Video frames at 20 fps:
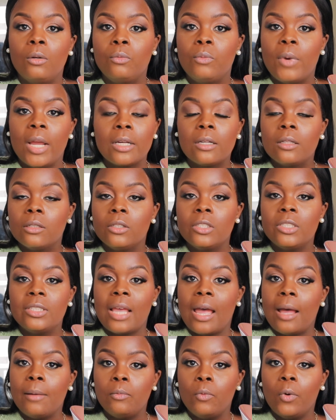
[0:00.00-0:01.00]
regular
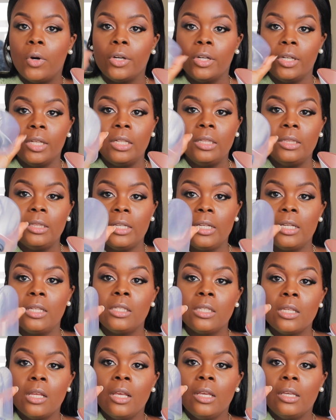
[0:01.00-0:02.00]
tap water in this.